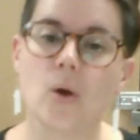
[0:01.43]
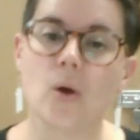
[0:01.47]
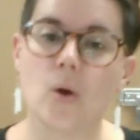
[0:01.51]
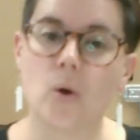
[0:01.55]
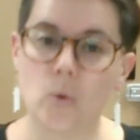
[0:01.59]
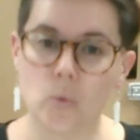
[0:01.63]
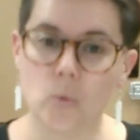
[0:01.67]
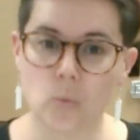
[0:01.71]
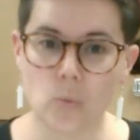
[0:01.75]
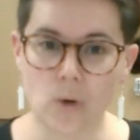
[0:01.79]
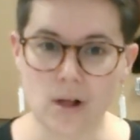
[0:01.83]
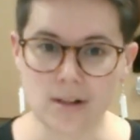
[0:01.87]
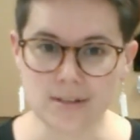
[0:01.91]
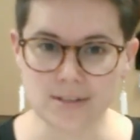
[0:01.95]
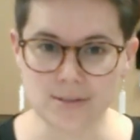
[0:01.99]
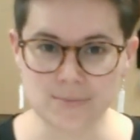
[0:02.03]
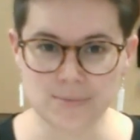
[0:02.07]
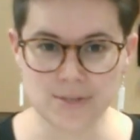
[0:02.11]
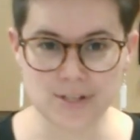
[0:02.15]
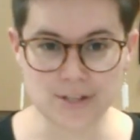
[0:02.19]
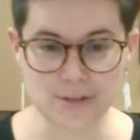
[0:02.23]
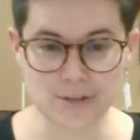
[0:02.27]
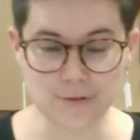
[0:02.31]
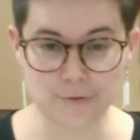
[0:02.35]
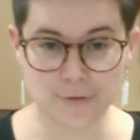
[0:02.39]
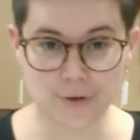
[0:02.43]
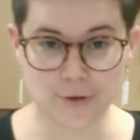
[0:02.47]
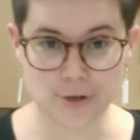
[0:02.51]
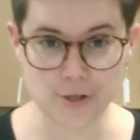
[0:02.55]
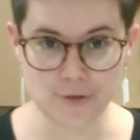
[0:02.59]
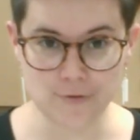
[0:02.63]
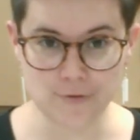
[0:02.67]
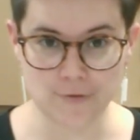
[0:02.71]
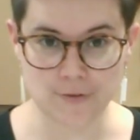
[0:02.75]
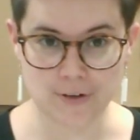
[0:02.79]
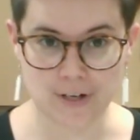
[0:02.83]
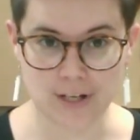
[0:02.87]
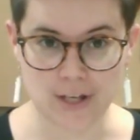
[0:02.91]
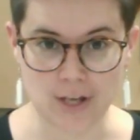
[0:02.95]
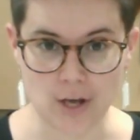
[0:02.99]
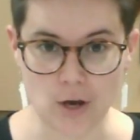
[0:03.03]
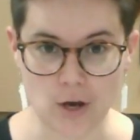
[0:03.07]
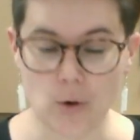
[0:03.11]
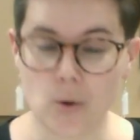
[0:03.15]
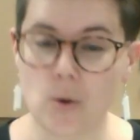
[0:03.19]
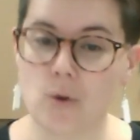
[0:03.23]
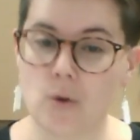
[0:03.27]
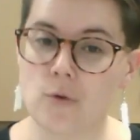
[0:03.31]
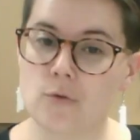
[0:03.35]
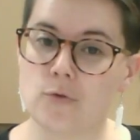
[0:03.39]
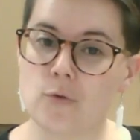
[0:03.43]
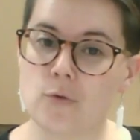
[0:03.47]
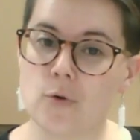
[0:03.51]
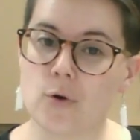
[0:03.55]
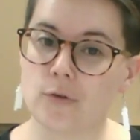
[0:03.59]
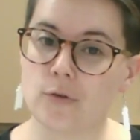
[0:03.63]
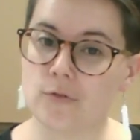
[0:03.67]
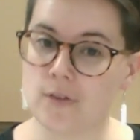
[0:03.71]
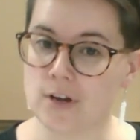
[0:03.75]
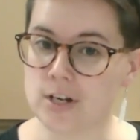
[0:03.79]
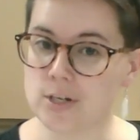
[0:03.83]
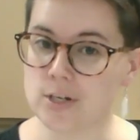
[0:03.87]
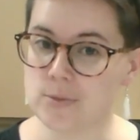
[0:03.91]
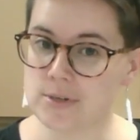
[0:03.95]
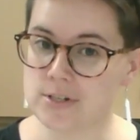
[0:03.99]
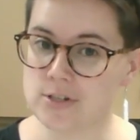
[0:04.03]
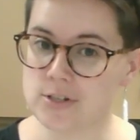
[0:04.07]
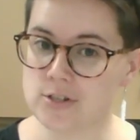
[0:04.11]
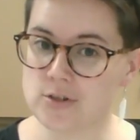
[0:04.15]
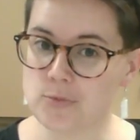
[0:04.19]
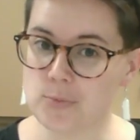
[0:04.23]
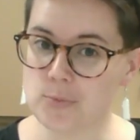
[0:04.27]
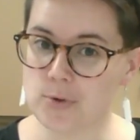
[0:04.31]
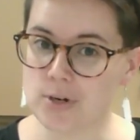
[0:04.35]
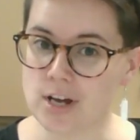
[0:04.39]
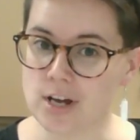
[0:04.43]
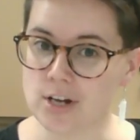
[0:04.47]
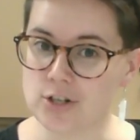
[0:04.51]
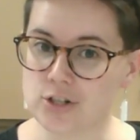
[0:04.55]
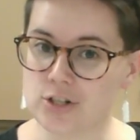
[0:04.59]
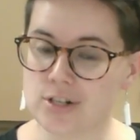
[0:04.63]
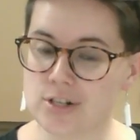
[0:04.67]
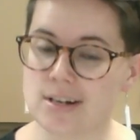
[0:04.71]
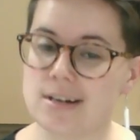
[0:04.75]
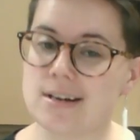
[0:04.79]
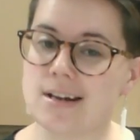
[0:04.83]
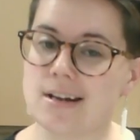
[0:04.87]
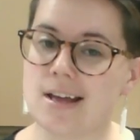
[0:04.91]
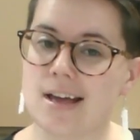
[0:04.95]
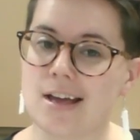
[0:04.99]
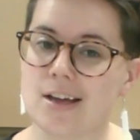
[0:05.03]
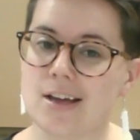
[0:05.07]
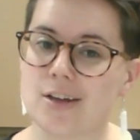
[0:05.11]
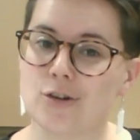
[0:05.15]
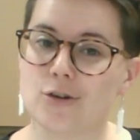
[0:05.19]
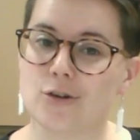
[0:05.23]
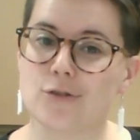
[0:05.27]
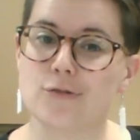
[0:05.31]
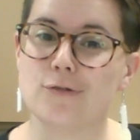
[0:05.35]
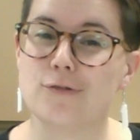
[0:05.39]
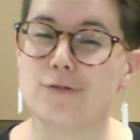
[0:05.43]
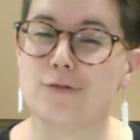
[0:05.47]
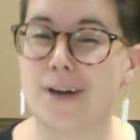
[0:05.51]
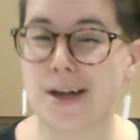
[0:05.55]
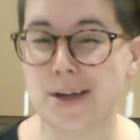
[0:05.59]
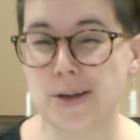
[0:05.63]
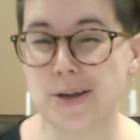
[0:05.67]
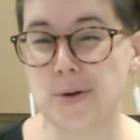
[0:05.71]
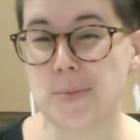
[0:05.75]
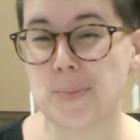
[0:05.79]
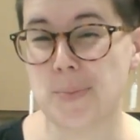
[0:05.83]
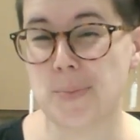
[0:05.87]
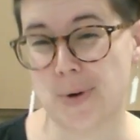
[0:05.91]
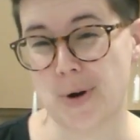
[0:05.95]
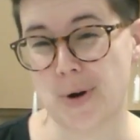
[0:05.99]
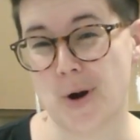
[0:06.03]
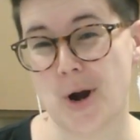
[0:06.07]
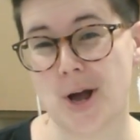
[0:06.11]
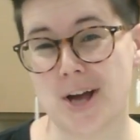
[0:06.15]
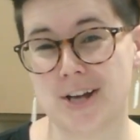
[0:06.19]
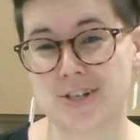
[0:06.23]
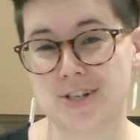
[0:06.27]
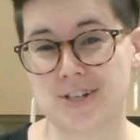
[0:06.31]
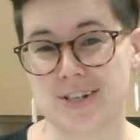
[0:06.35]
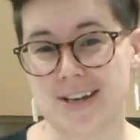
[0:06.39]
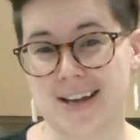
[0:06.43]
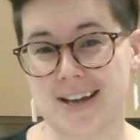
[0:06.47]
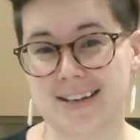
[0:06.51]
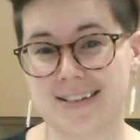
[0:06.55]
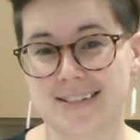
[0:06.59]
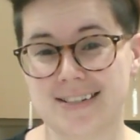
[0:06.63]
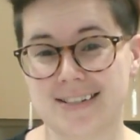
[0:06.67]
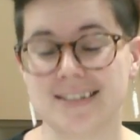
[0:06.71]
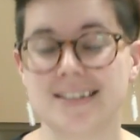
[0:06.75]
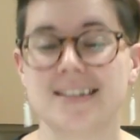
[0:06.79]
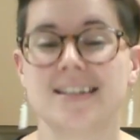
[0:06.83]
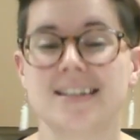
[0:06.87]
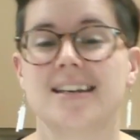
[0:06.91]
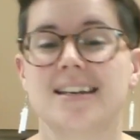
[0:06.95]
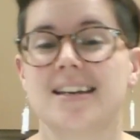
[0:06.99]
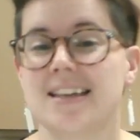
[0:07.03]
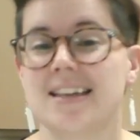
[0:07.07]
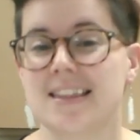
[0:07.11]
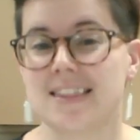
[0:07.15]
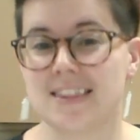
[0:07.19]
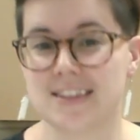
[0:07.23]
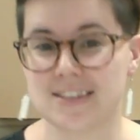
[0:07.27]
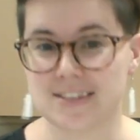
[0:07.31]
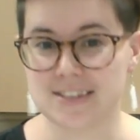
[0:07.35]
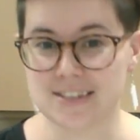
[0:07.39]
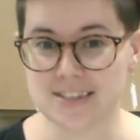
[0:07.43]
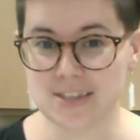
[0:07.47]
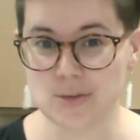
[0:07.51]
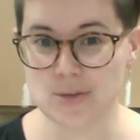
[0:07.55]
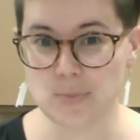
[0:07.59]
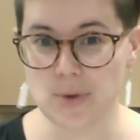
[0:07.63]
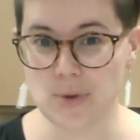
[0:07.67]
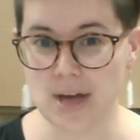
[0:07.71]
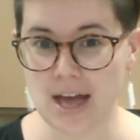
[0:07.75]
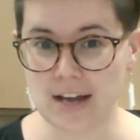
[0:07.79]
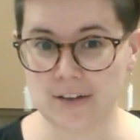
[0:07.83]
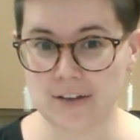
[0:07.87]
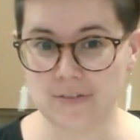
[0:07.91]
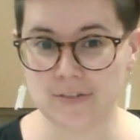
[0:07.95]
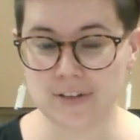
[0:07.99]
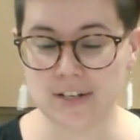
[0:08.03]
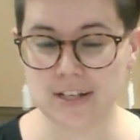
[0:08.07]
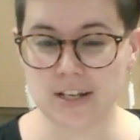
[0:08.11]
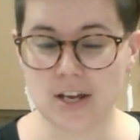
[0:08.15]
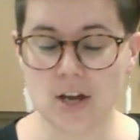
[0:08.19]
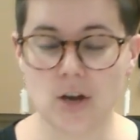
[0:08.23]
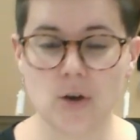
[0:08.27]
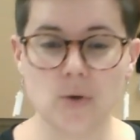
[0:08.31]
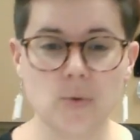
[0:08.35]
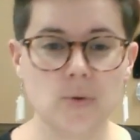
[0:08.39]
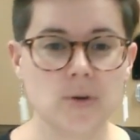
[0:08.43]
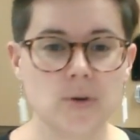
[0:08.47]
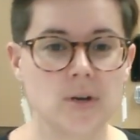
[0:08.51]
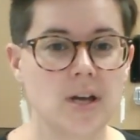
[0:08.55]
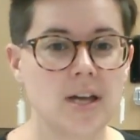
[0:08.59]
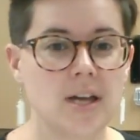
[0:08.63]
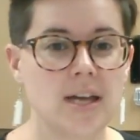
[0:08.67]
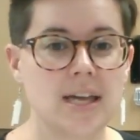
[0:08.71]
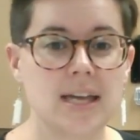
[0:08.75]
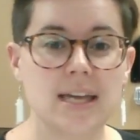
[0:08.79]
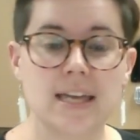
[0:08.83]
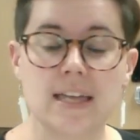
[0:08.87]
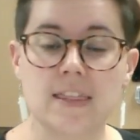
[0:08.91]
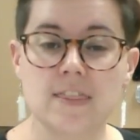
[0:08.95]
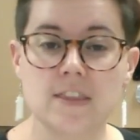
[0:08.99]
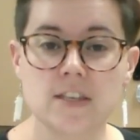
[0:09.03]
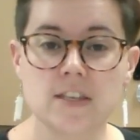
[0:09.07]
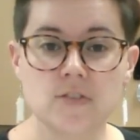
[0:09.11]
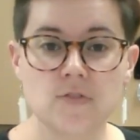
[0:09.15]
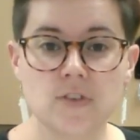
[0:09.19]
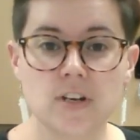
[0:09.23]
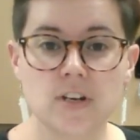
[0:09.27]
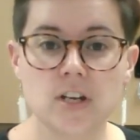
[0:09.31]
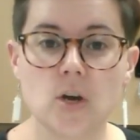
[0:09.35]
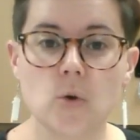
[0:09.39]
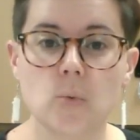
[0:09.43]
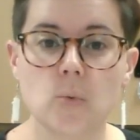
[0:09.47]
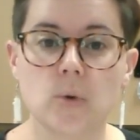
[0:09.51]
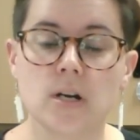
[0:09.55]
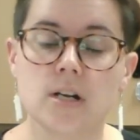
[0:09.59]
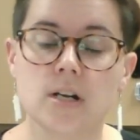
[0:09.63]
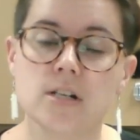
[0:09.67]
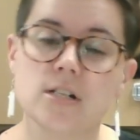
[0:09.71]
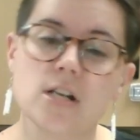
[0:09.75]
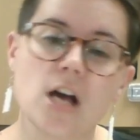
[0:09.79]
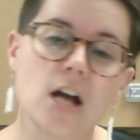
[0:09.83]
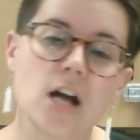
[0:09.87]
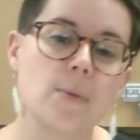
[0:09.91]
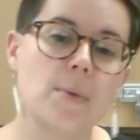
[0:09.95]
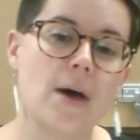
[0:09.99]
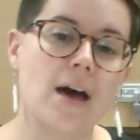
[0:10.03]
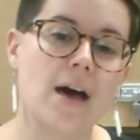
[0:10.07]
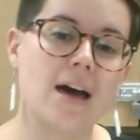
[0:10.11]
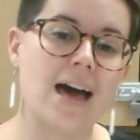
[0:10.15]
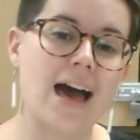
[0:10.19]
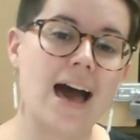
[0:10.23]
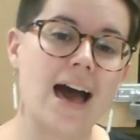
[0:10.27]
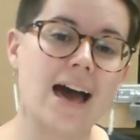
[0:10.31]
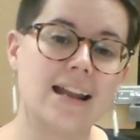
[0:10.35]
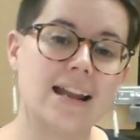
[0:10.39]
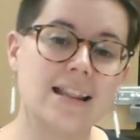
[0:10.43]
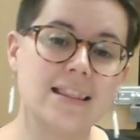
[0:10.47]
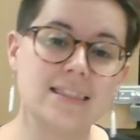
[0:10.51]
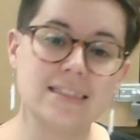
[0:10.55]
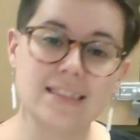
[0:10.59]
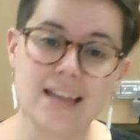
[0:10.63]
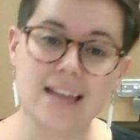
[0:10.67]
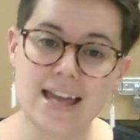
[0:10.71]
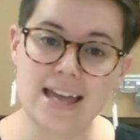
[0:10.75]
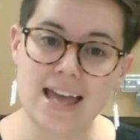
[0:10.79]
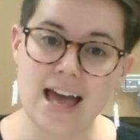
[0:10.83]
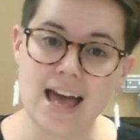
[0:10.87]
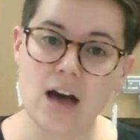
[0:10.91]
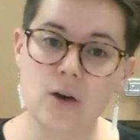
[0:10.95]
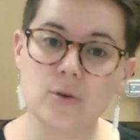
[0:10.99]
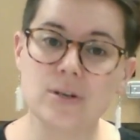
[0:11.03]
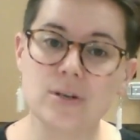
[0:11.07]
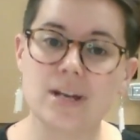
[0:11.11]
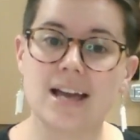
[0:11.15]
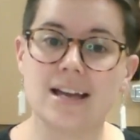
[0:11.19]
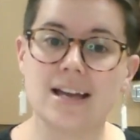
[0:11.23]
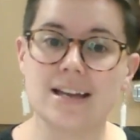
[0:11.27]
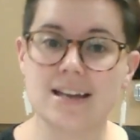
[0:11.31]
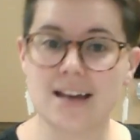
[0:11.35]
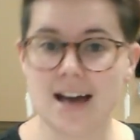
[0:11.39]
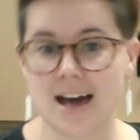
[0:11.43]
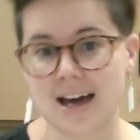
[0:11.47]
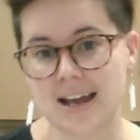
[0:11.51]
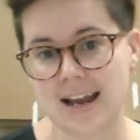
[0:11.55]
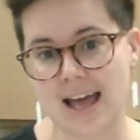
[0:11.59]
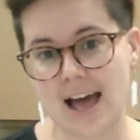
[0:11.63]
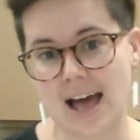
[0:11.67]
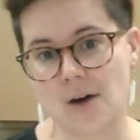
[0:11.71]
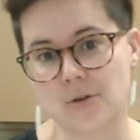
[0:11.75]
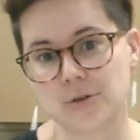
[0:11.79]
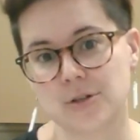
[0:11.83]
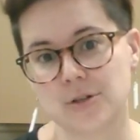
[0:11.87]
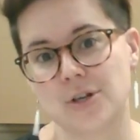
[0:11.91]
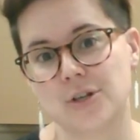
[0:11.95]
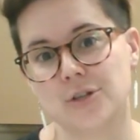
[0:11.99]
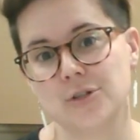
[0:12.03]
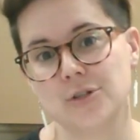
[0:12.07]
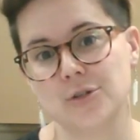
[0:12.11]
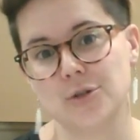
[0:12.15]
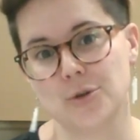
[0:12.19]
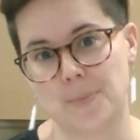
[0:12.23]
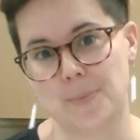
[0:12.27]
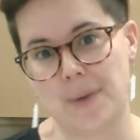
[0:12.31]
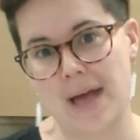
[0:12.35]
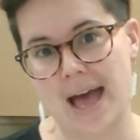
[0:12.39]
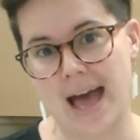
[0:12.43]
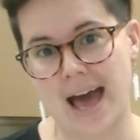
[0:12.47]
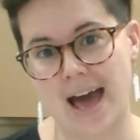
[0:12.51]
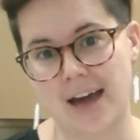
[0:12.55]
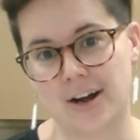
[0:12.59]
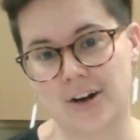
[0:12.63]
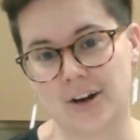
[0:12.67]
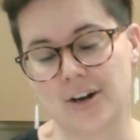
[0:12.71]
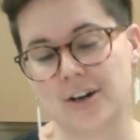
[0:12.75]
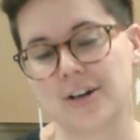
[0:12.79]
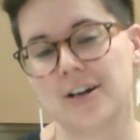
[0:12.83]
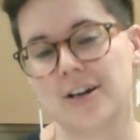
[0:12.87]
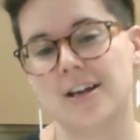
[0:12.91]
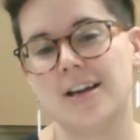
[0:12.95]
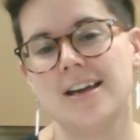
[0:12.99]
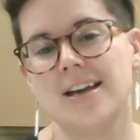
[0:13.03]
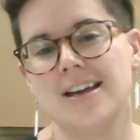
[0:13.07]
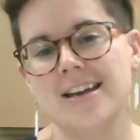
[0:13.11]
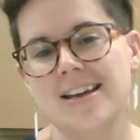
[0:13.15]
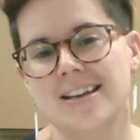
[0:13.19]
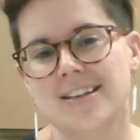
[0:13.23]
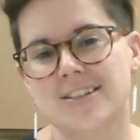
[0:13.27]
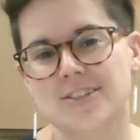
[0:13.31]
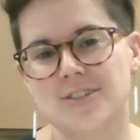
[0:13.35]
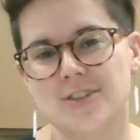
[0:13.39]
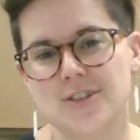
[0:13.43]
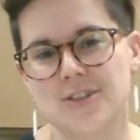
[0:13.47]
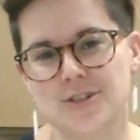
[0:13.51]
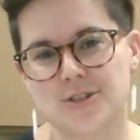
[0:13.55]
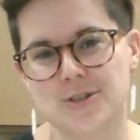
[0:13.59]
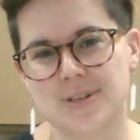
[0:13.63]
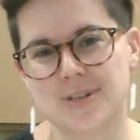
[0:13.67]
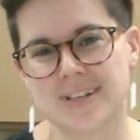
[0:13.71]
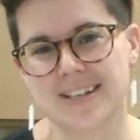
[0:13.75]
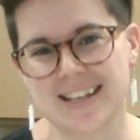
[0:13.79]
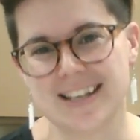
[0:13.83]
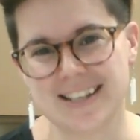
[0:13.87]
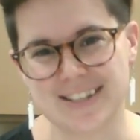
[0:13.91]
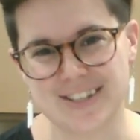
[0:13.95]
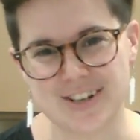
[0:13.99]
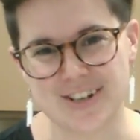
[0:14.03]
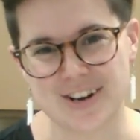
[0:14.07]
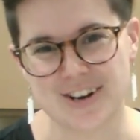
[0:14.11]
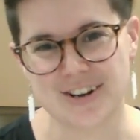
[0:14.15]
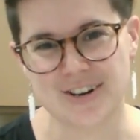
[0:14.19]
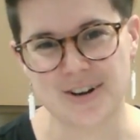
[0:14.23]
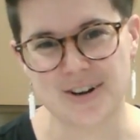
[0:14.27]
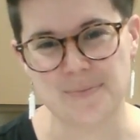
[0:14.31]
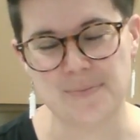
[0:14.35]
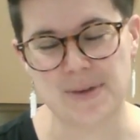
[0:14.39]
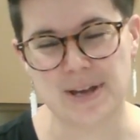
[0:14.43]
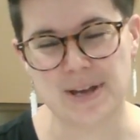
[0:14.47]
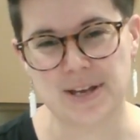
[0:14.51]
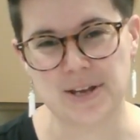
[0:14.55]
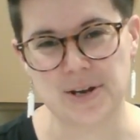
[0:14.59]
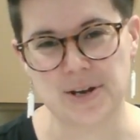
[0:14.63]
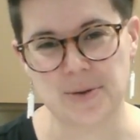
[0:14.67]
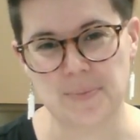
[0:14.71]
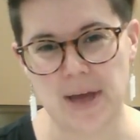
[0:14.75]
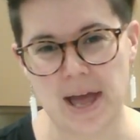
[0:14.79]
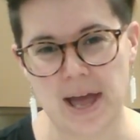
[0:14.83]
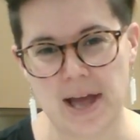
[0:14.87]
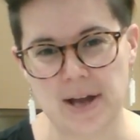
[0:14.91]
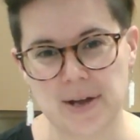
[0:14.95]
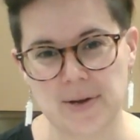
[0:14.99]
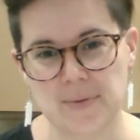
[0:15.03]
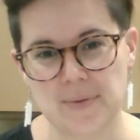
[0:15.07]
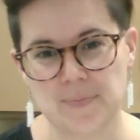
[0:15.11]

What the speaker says: Welcome to the first video for Fundamentals of Production, your final project. This is the bag video. In this video, we're going to talk about how to lay out and cut out your pattern so that you can get started on making your bag.